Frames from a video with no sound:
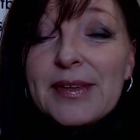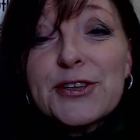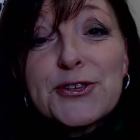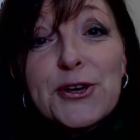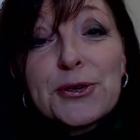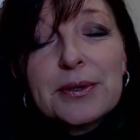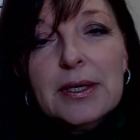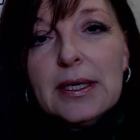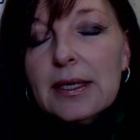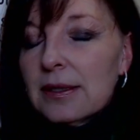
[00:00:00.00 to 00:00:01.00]
So,
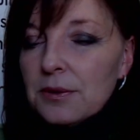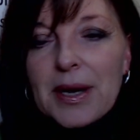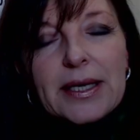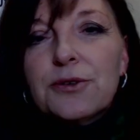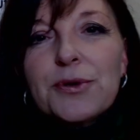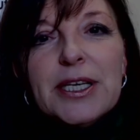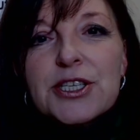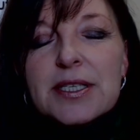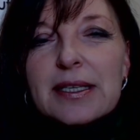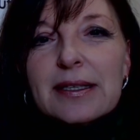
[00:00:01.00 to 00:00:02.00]
why not
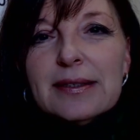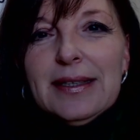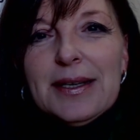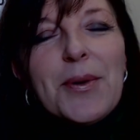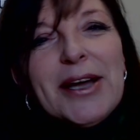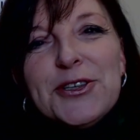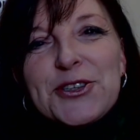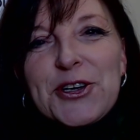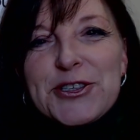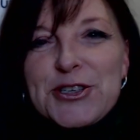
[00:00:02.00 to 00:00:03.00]
register? Why not
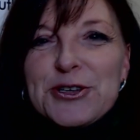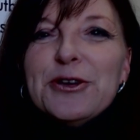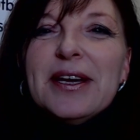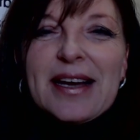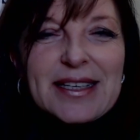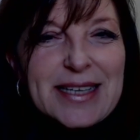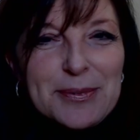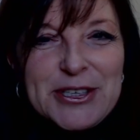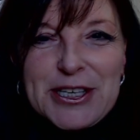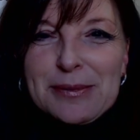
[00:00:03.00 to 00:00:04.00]
go to
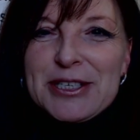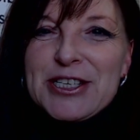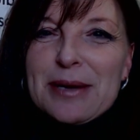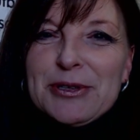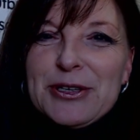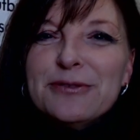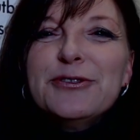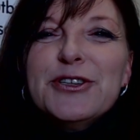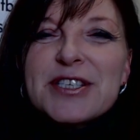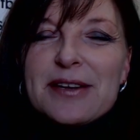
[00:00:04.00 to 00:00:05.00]

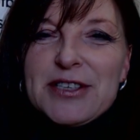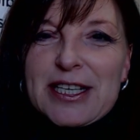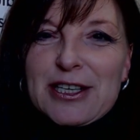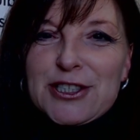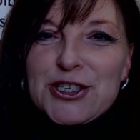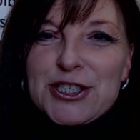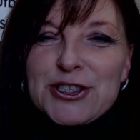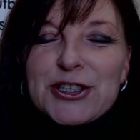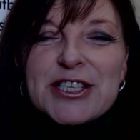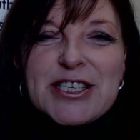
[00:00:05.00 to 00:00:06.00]

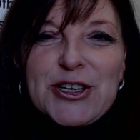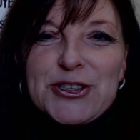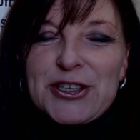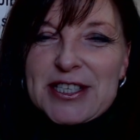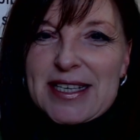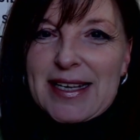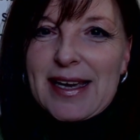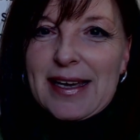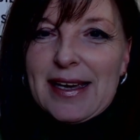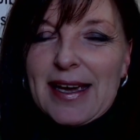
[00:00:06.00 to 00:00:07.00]

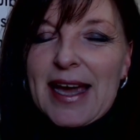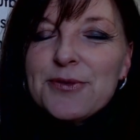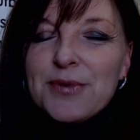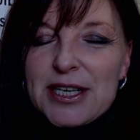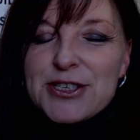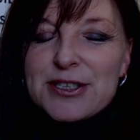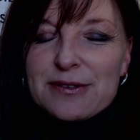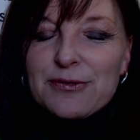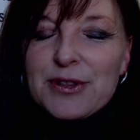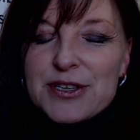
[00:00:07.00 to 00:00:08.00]
www.foodsafetyculture.co.za and register
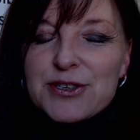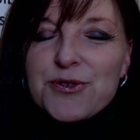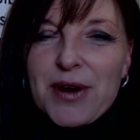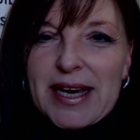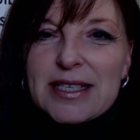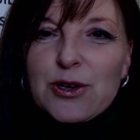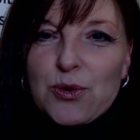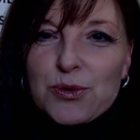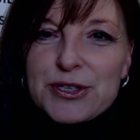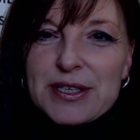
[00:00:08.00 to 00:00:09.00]
for this great
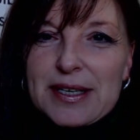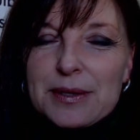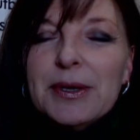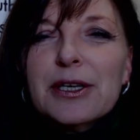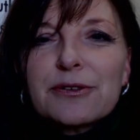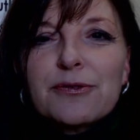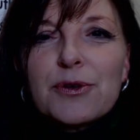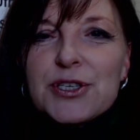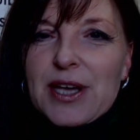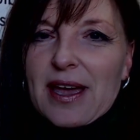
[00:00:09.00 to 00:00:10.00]
course? We look
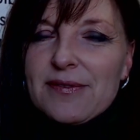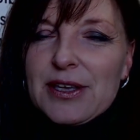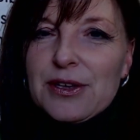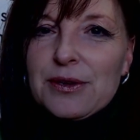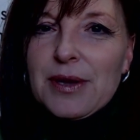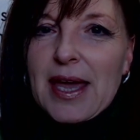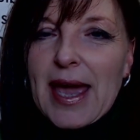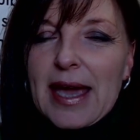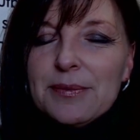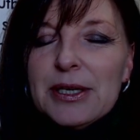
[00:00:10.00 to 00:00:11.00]
forward to having you
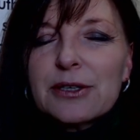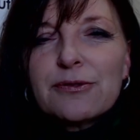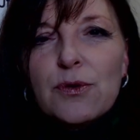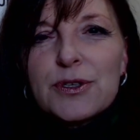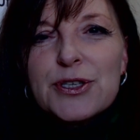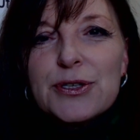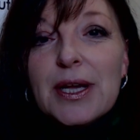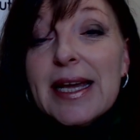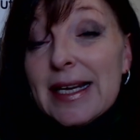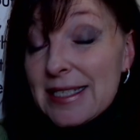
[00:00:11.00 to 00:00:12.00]
and we look forward
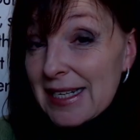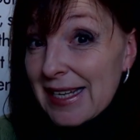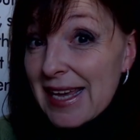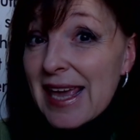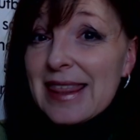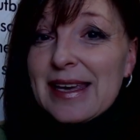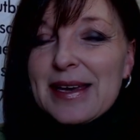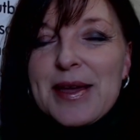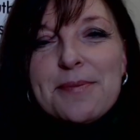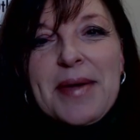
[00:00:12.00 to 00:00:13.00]
to together
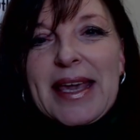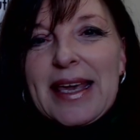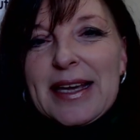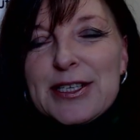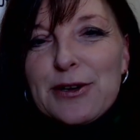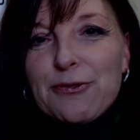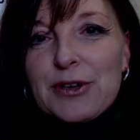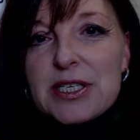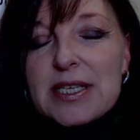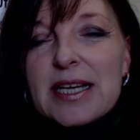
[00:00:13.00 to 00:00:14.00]
making a
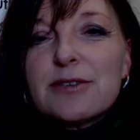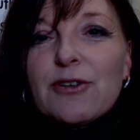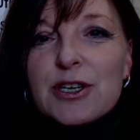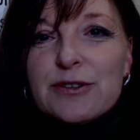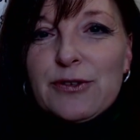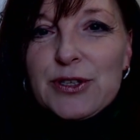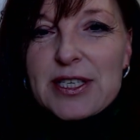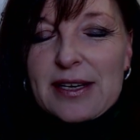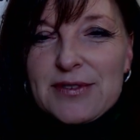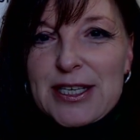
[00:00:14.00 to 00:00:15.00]
difference as far as food
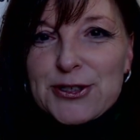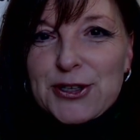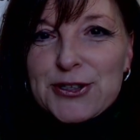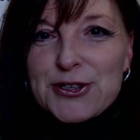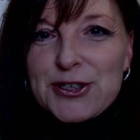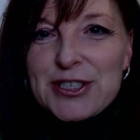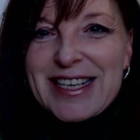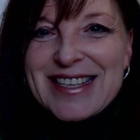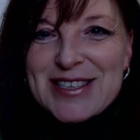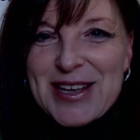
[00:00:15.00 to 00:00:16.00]
safety is concerned
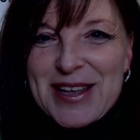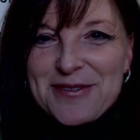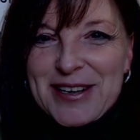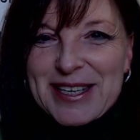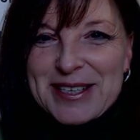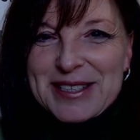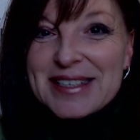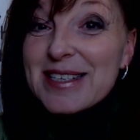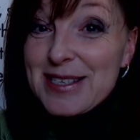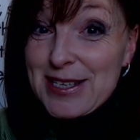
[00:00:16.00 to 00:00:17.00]
in South Africa.
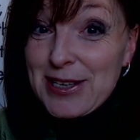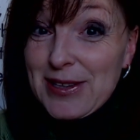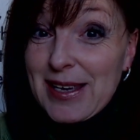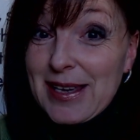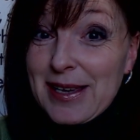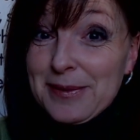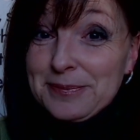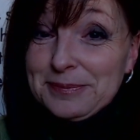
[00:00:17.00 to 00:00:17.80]
See you there.